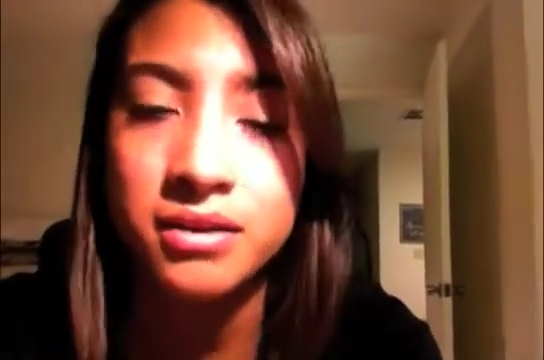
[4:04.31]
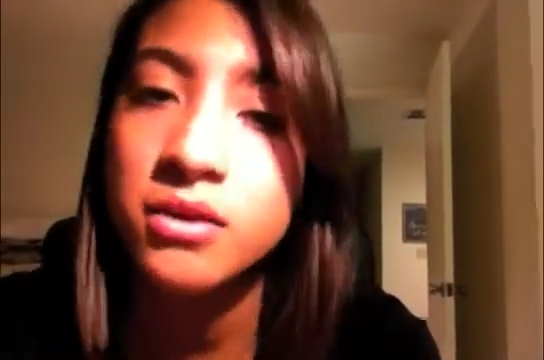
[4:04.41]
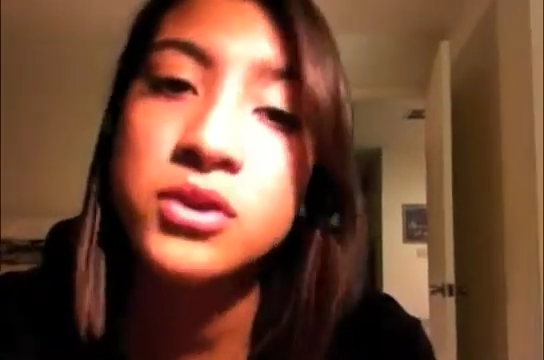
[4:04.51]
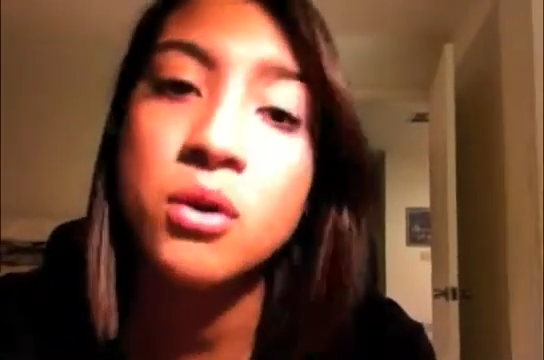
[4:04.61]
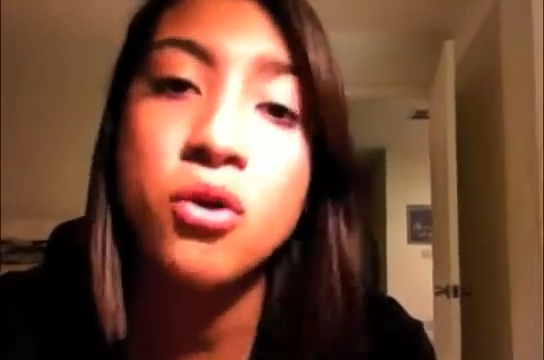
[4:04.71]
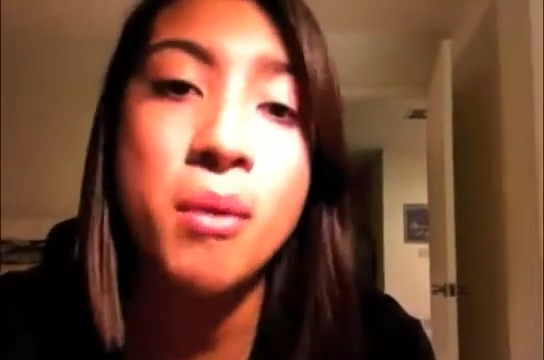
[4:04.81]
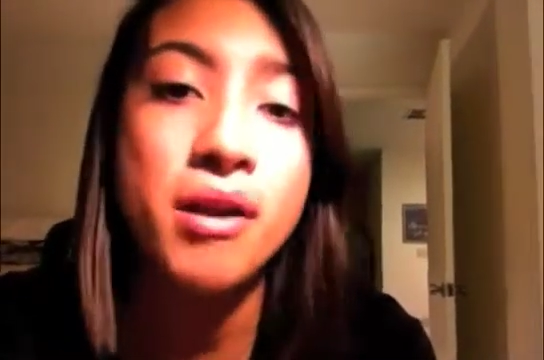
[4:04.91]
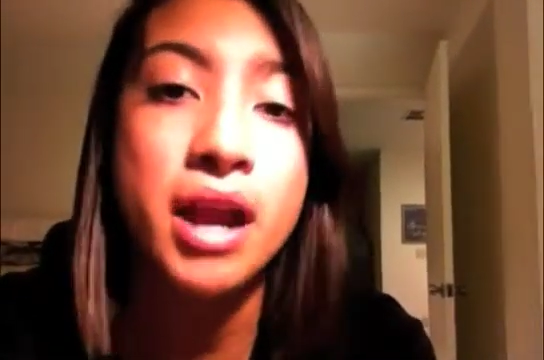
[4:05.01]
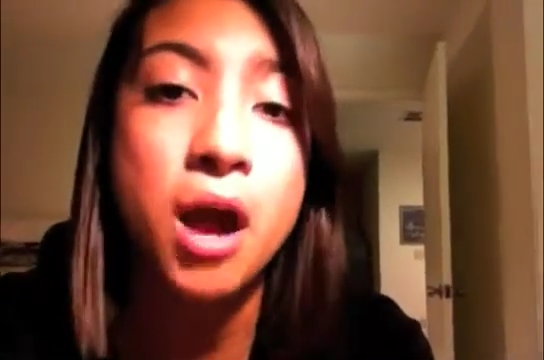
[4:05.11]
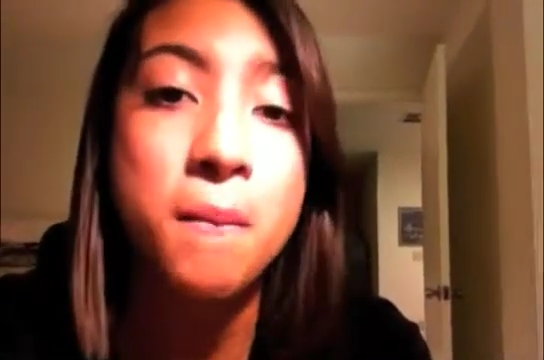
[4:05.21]
So no matter
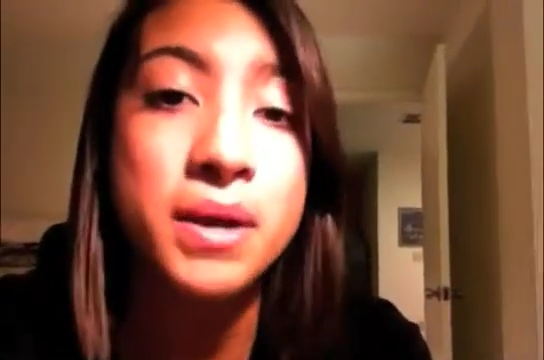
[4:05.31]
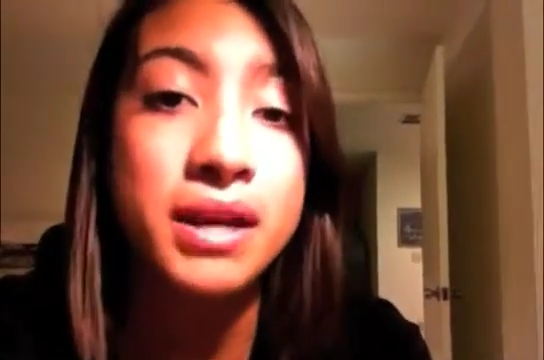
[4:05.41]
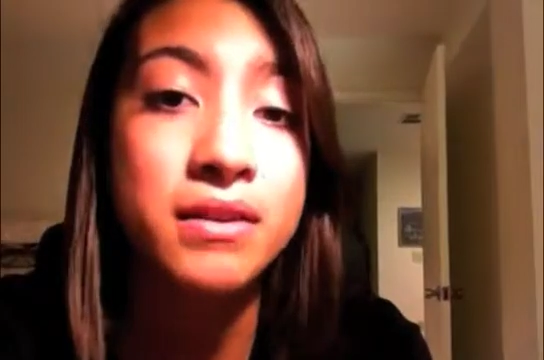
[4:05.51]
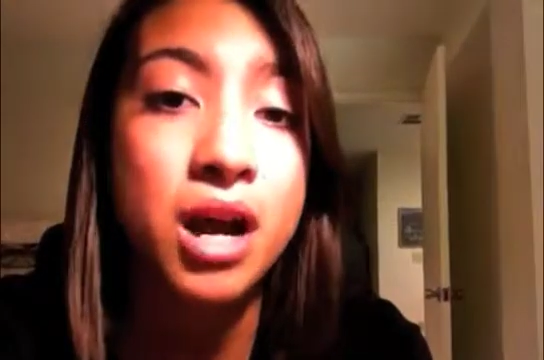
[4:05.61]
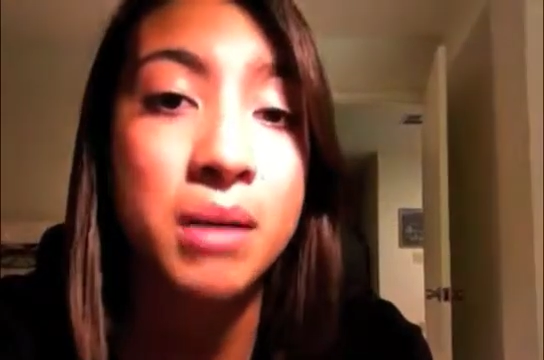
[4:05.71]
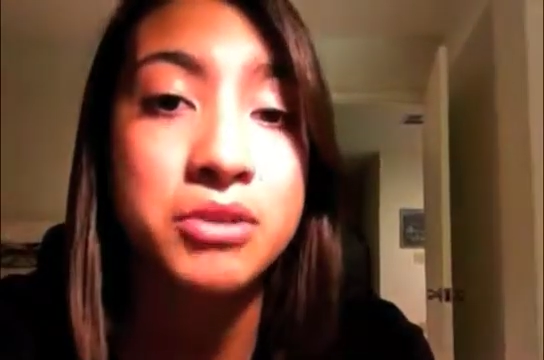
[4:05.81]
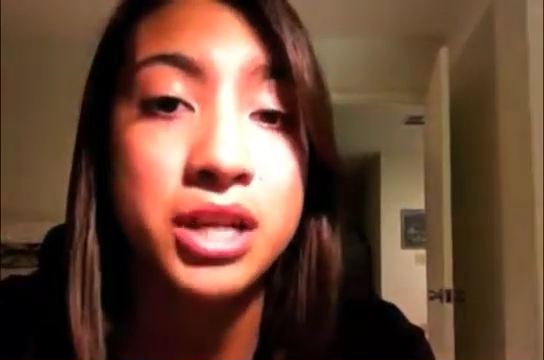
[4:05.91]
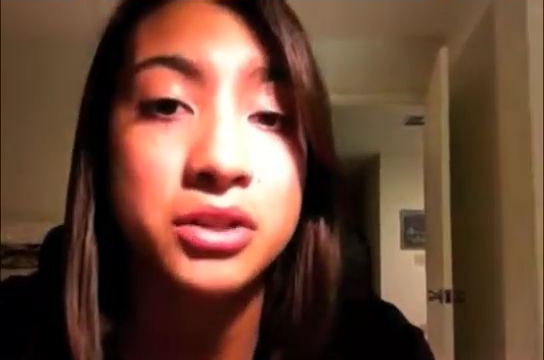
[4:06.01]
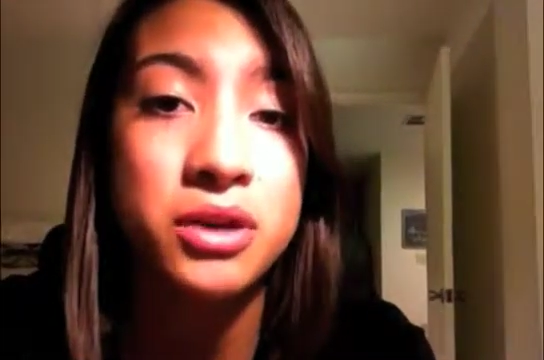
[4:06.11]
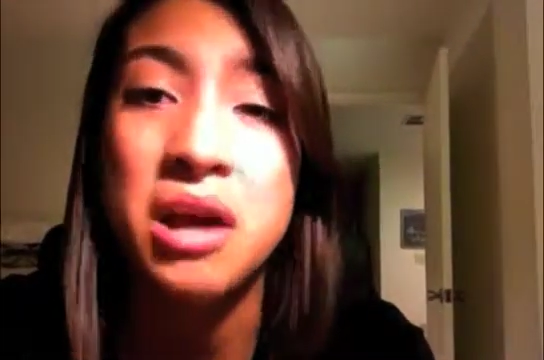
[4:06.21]
how big the
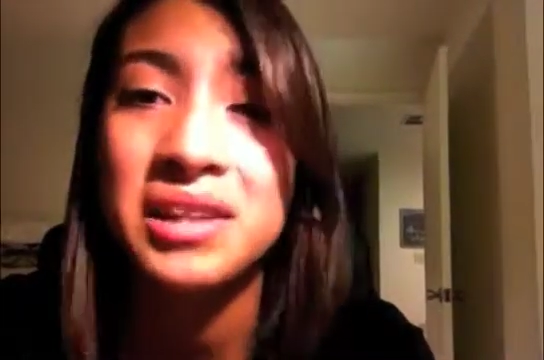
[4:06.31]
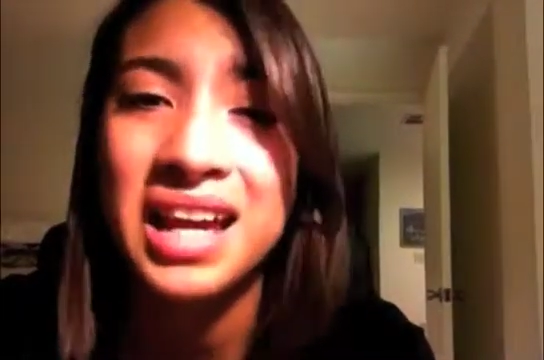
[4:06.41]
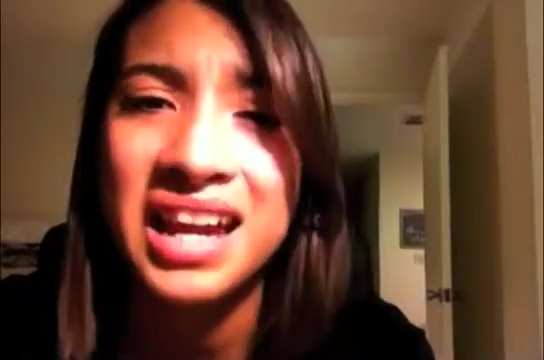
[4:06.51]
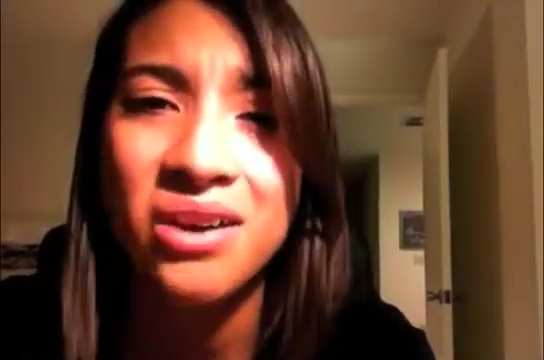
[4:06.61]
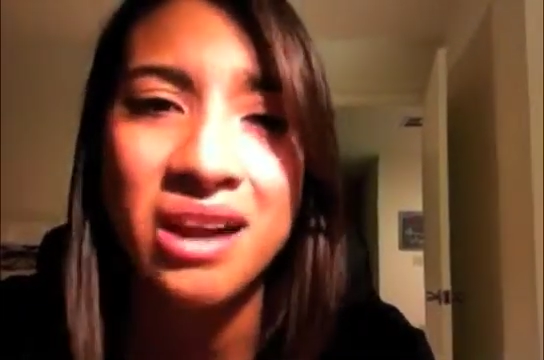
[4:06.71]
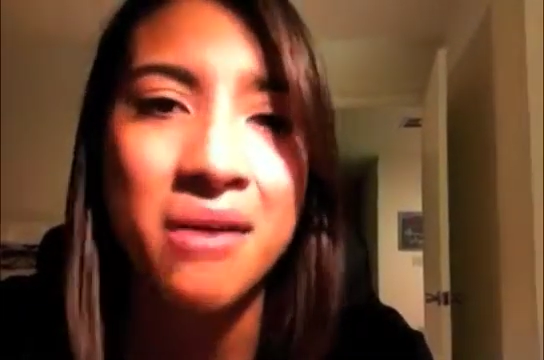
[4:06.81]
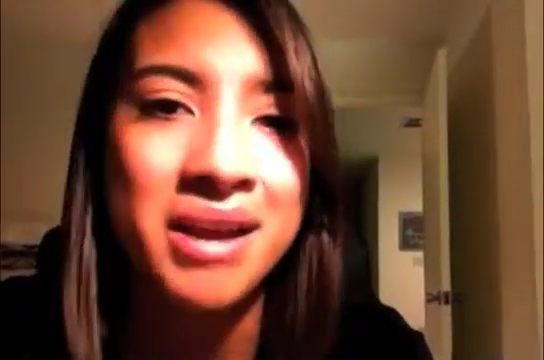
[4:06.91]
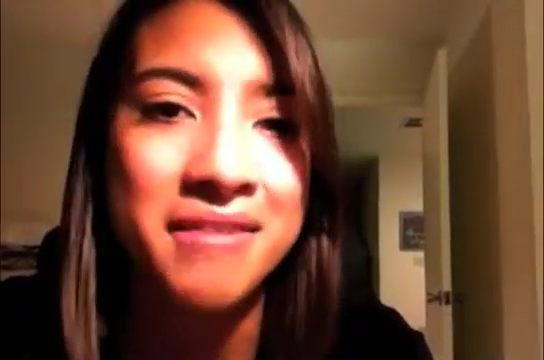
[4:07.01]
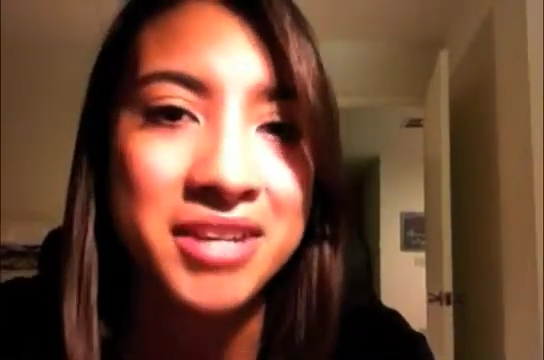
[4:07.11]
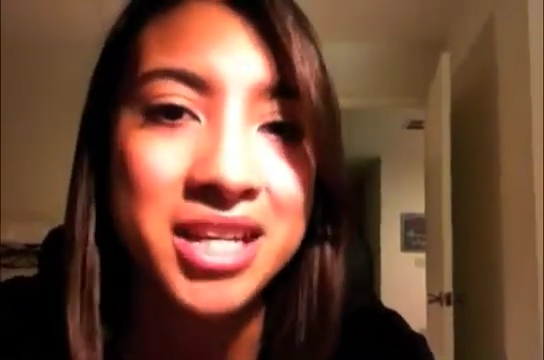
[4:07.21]
object or how light or how
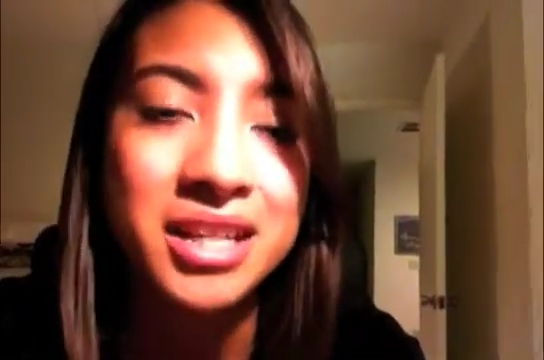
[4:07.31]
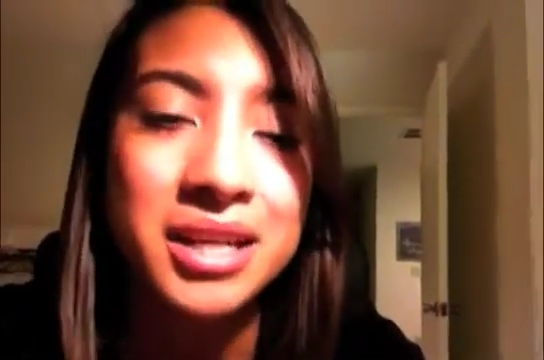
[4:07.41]
heavy,